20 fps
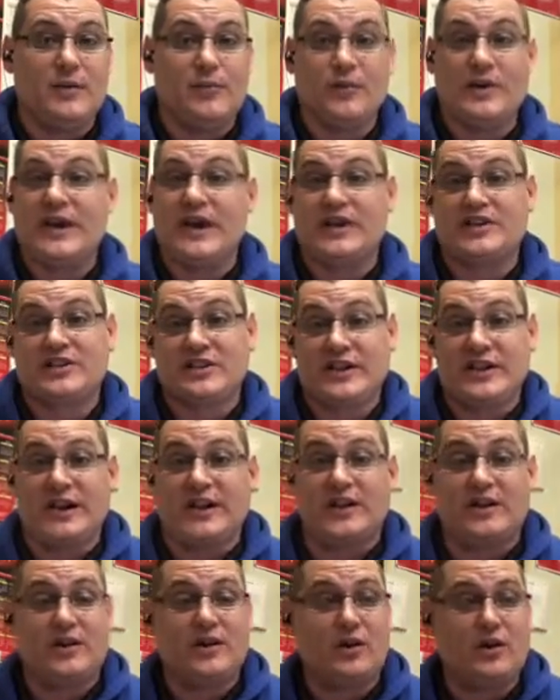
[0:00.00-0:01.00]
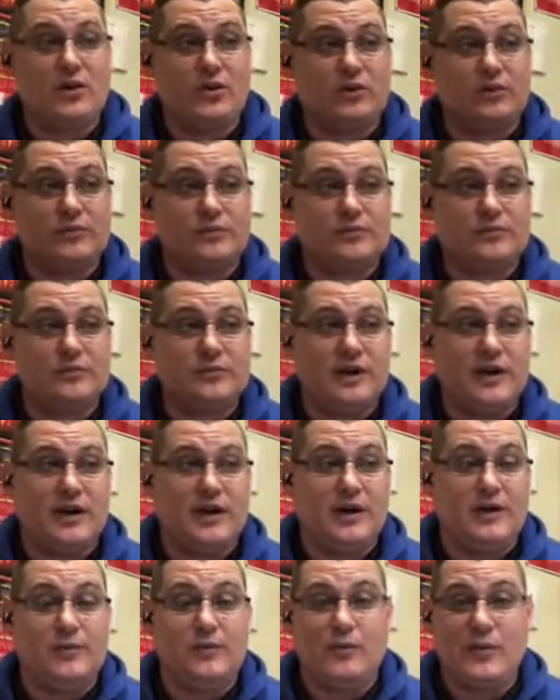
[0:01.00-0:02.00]
We actually got a cold
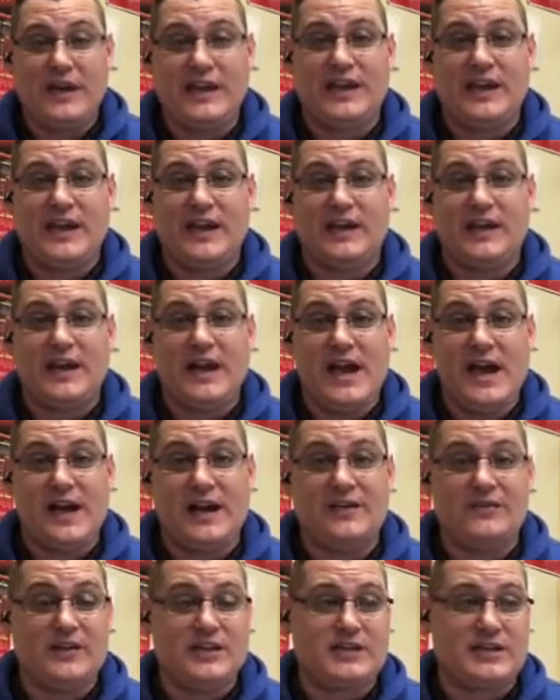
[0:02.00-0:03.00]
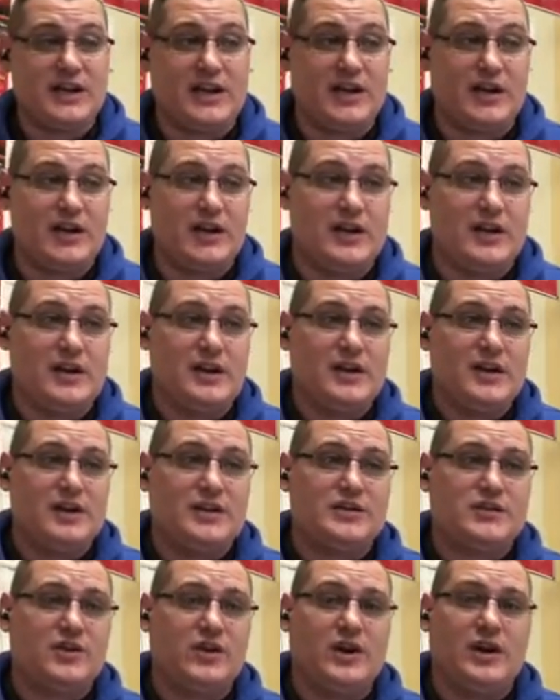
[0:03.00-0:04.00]
weekend ahead of us here,
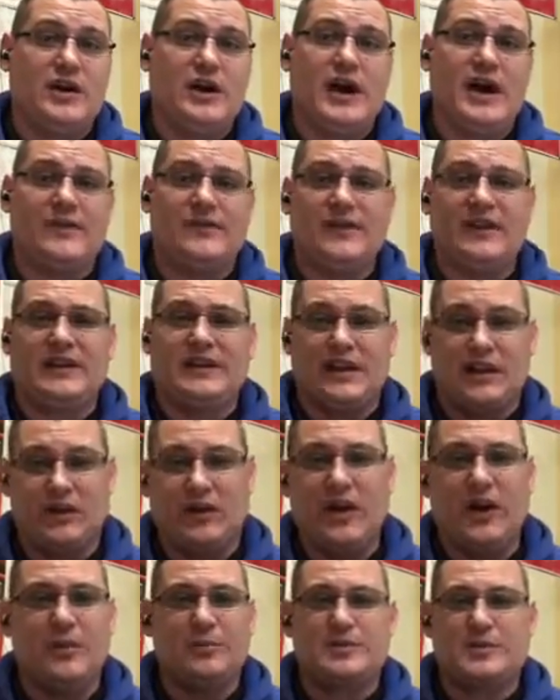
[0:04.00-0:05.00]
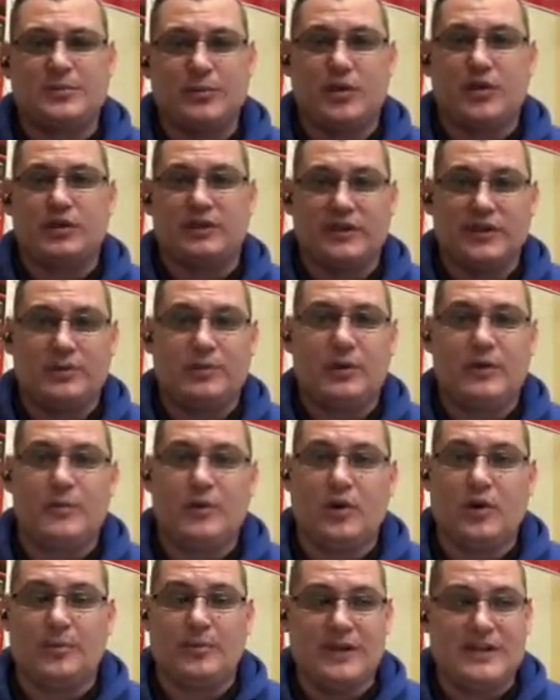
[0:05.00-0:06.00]
so I think that'll help spur a little bit
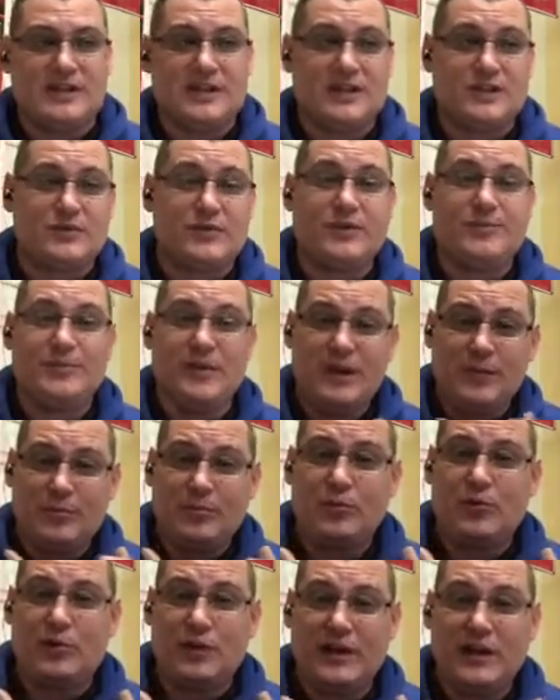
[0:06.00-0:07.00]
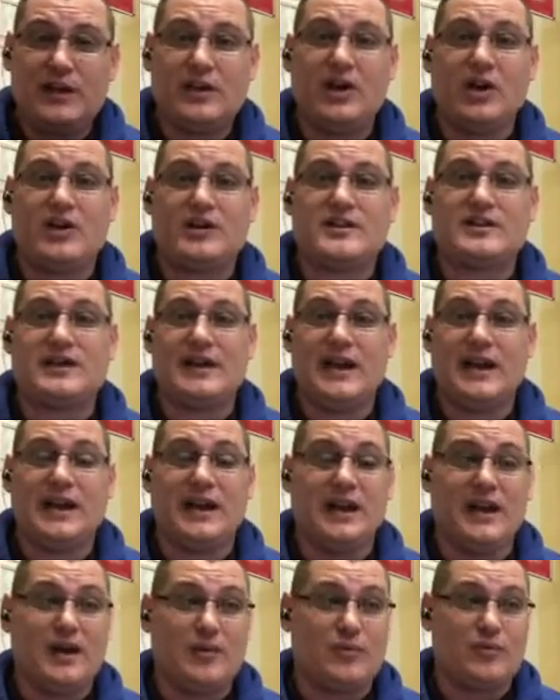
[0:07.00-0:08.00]
more business. We've been pretty darn
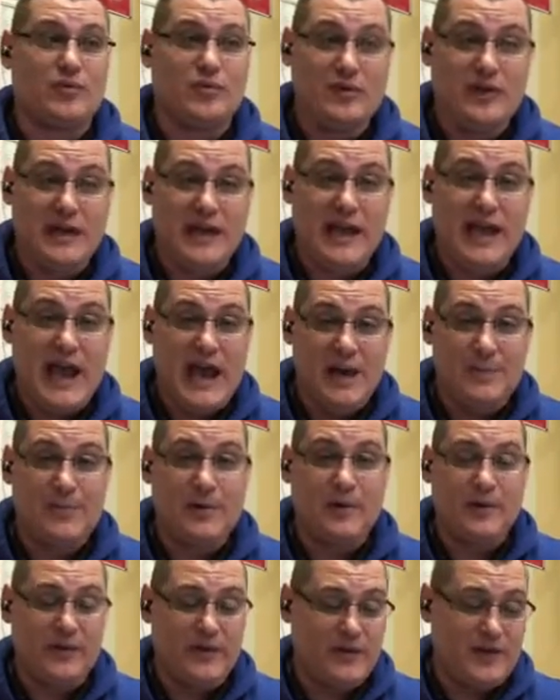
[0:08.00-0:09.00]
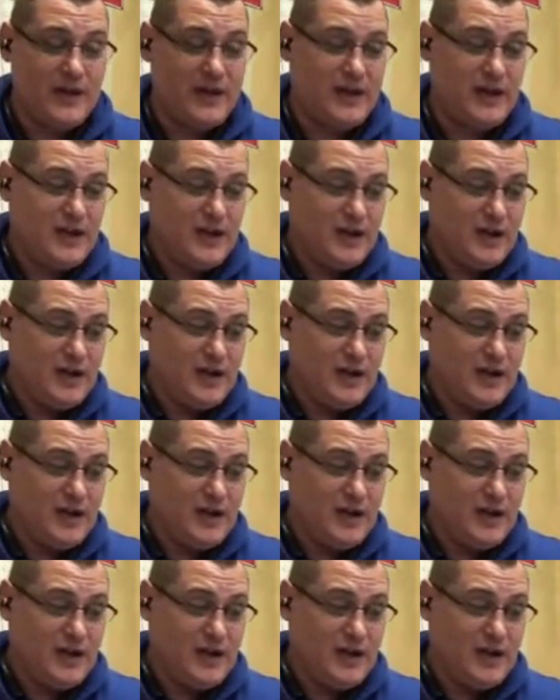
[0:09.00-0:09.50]
steady, and I'm pretty happy with it.